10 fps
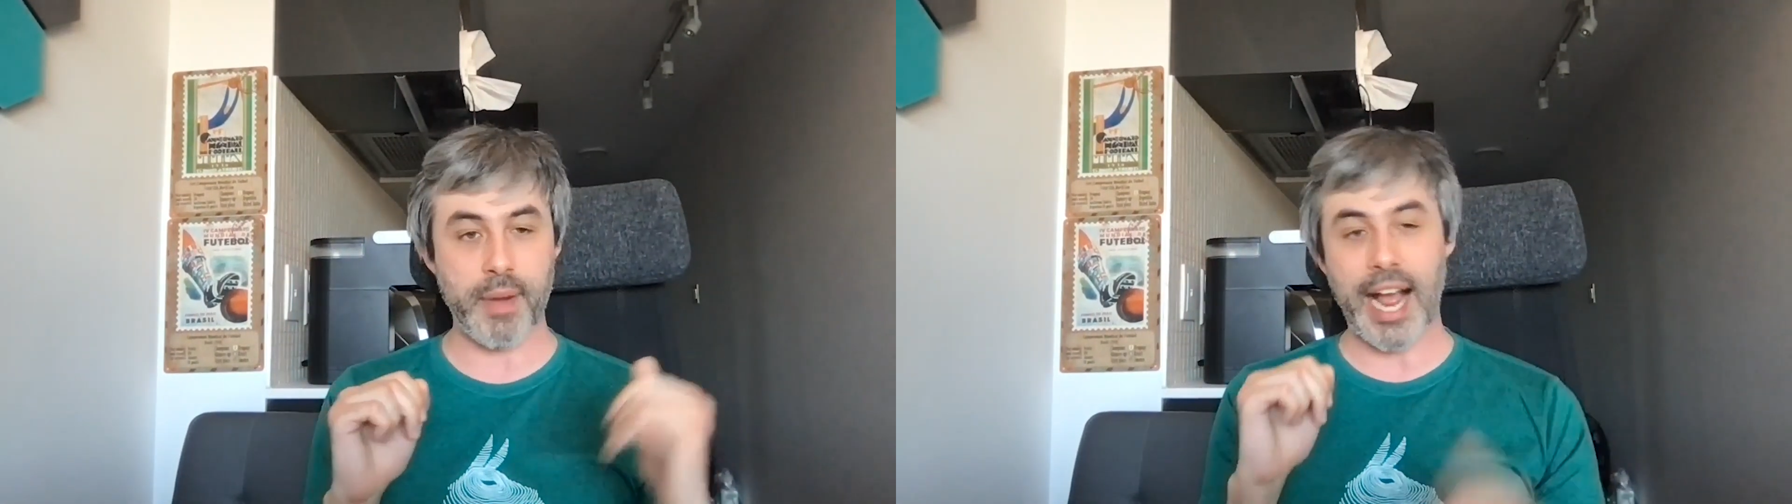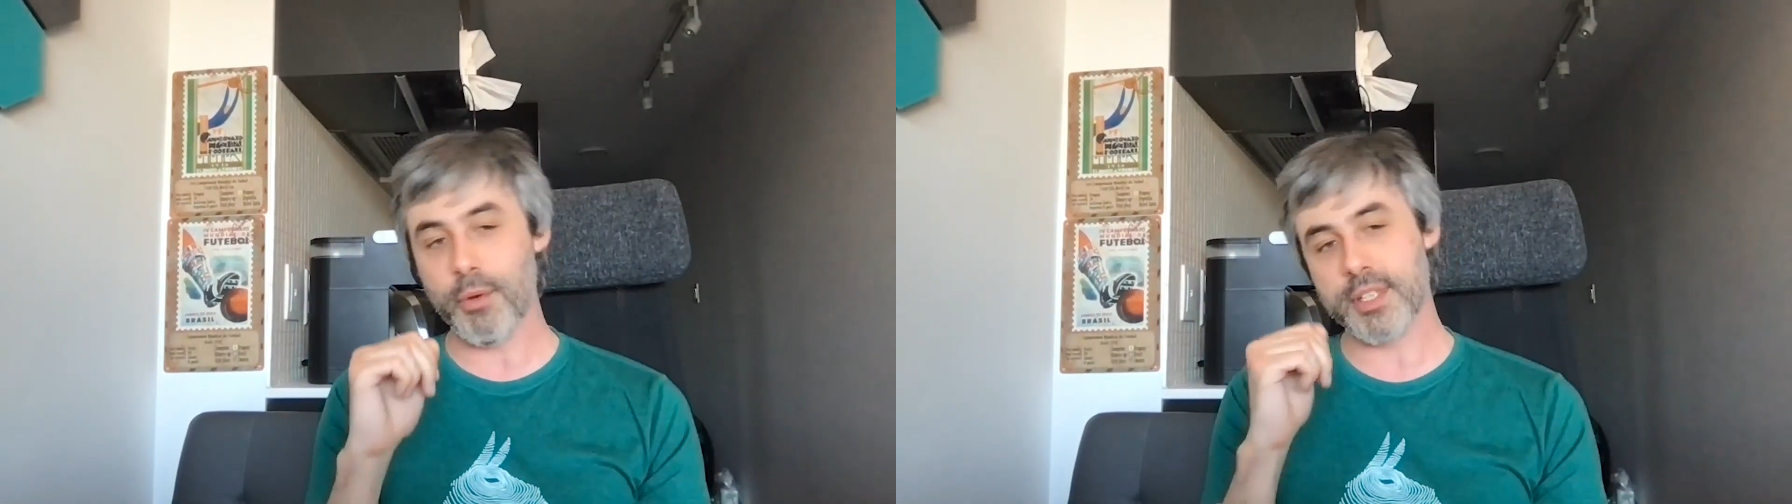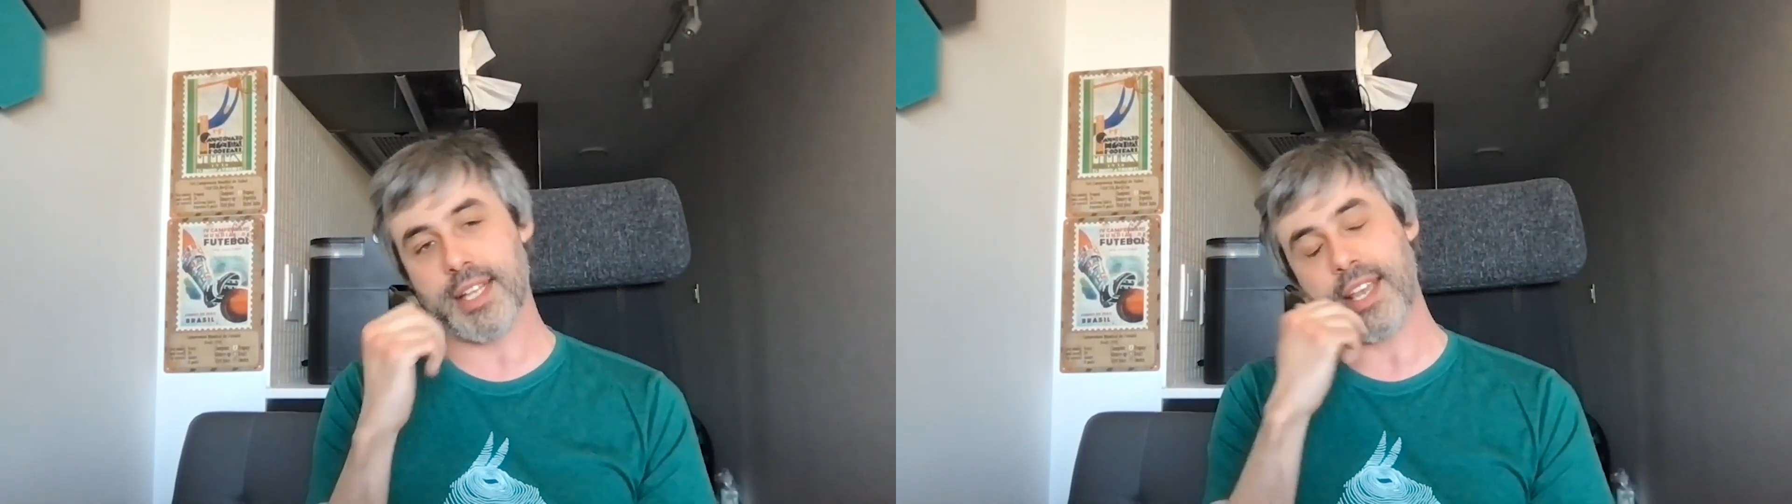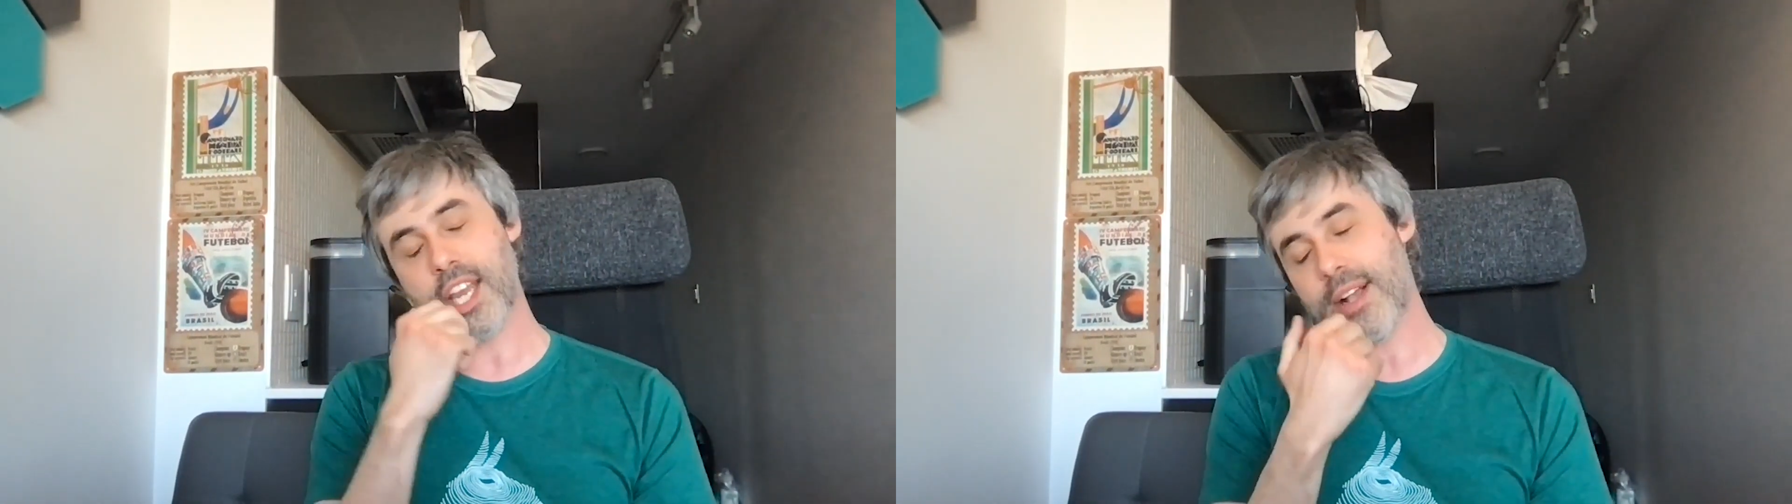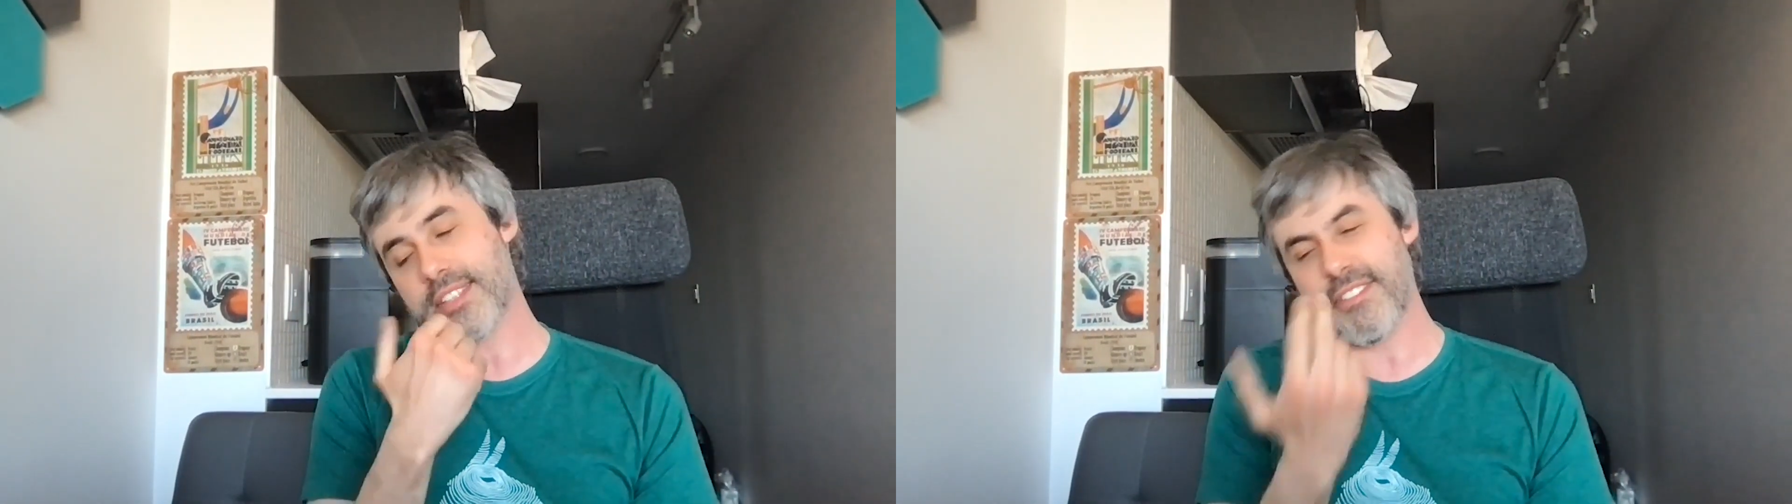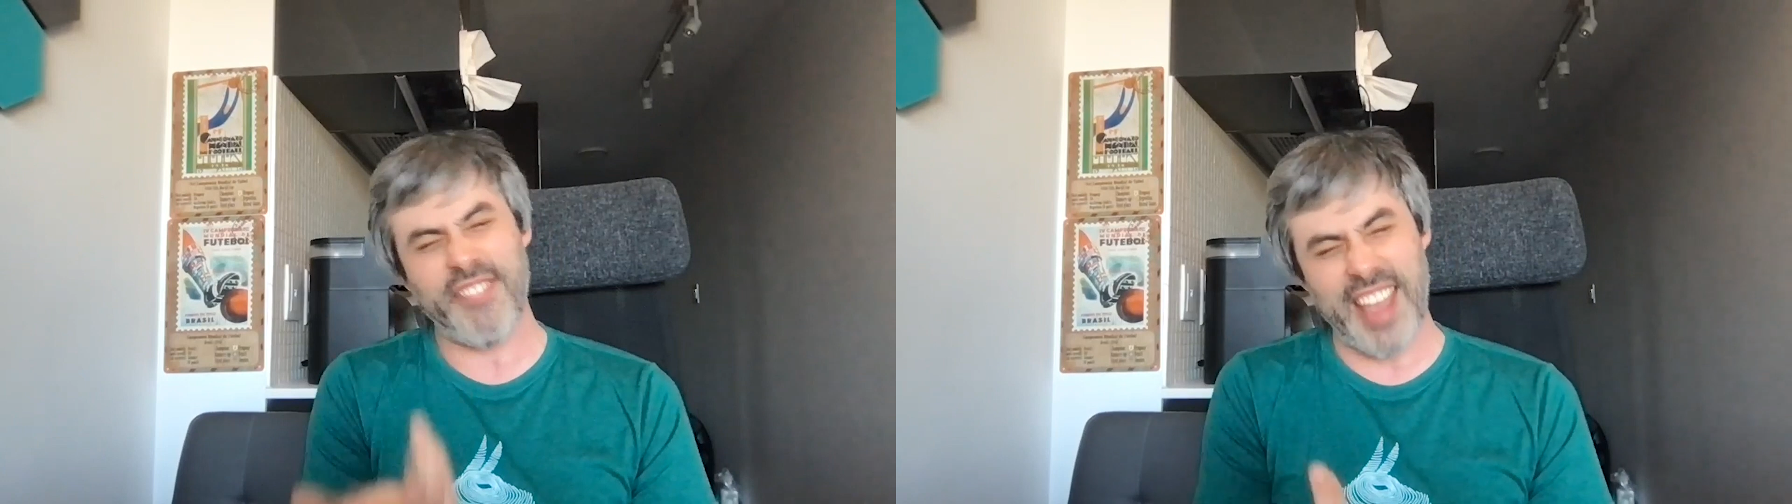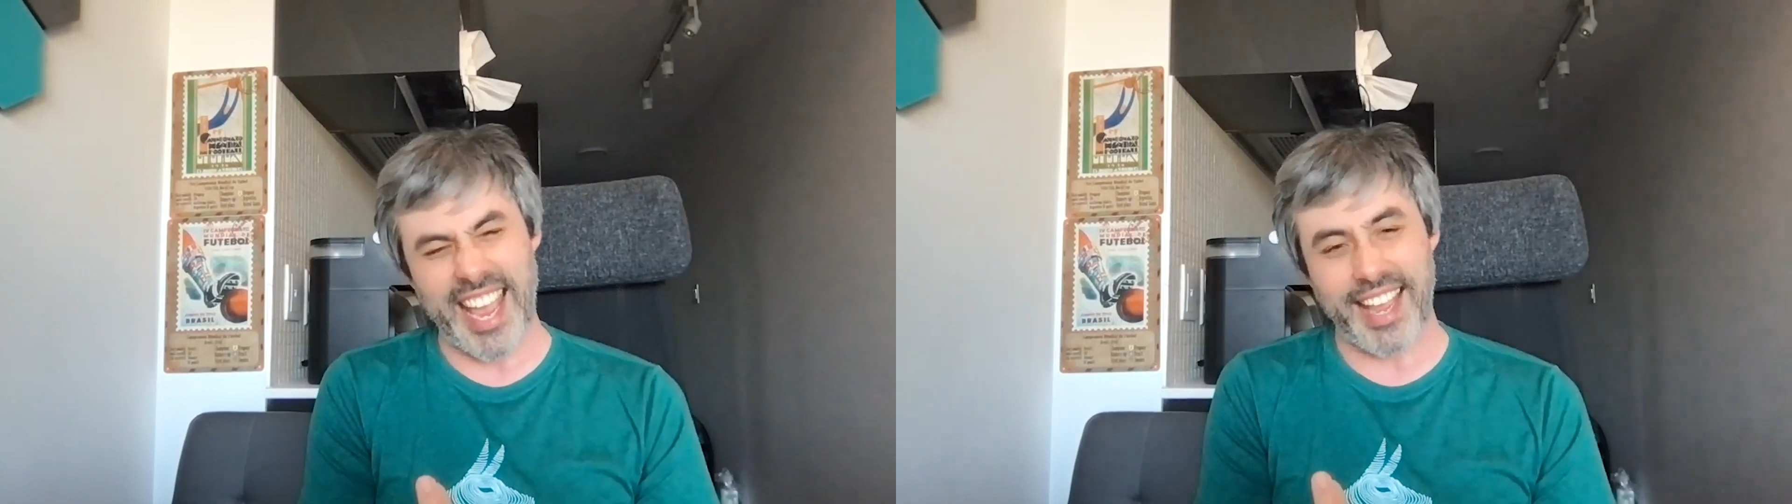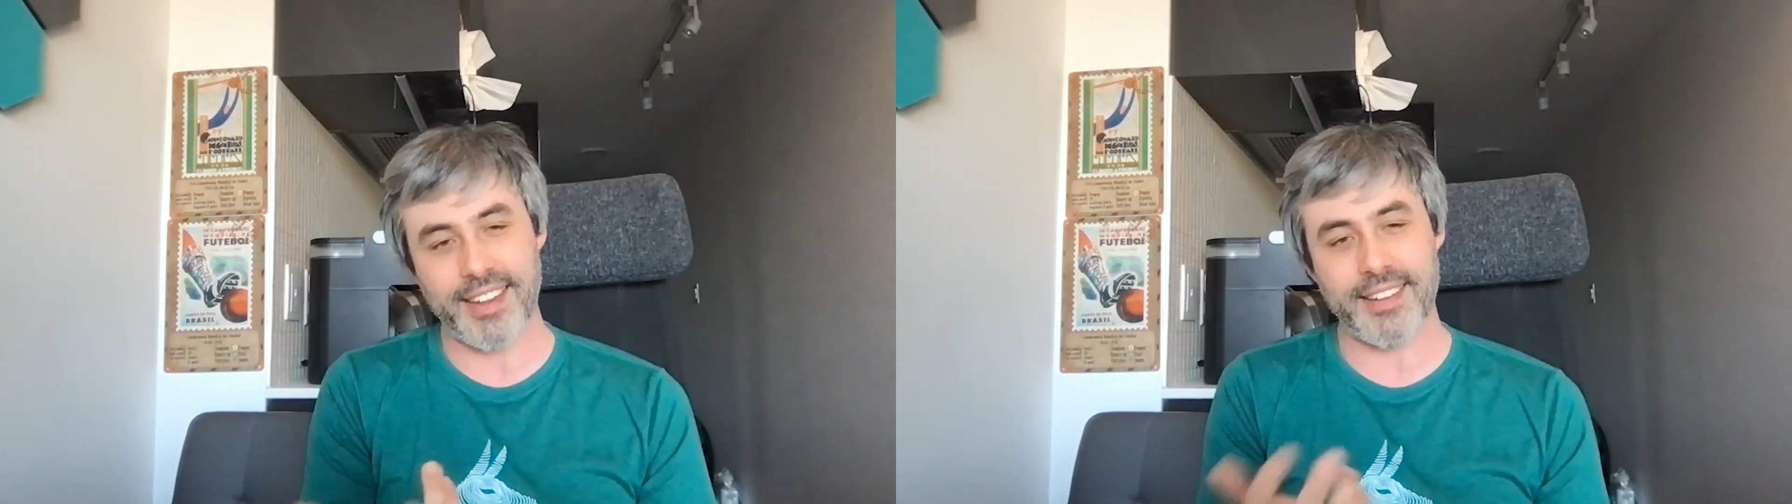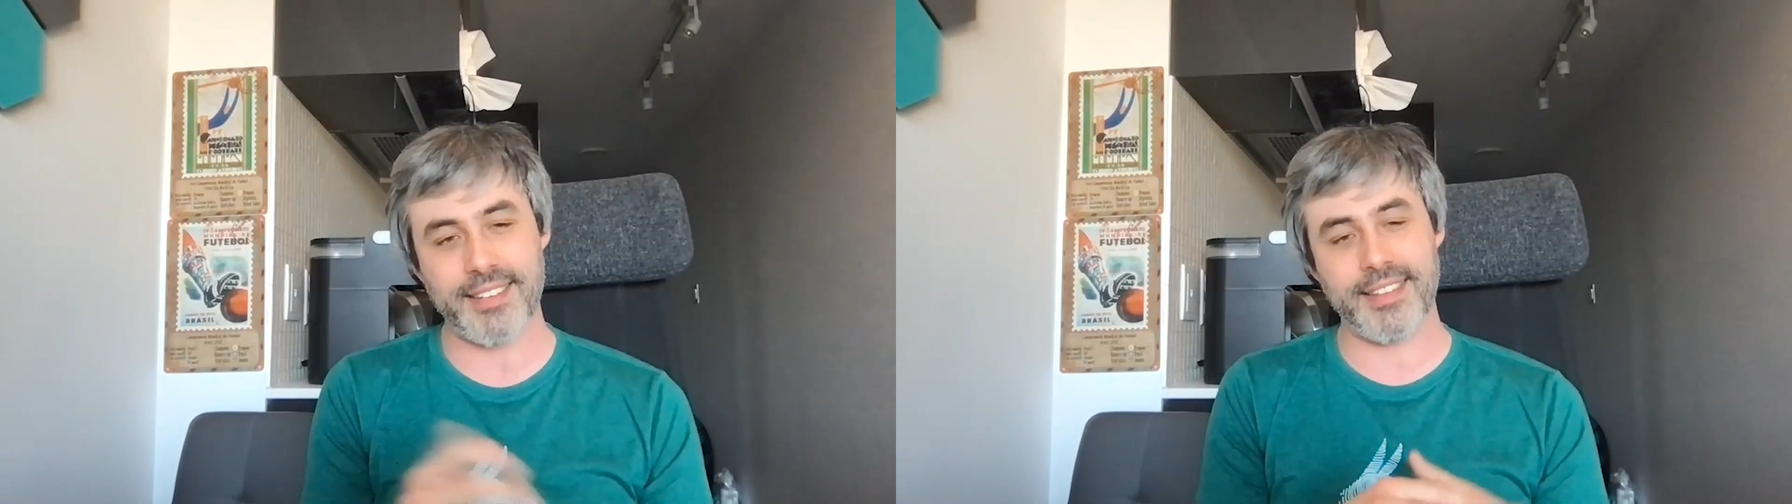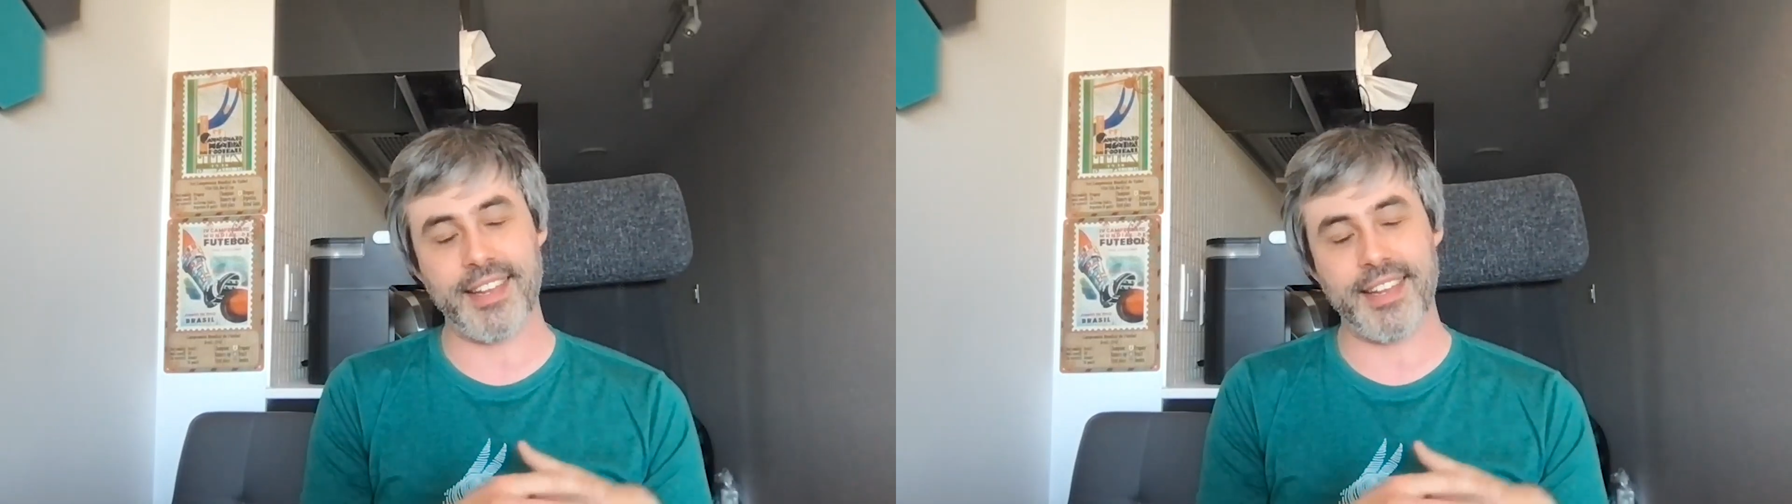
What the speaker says: and I was like, as a fan,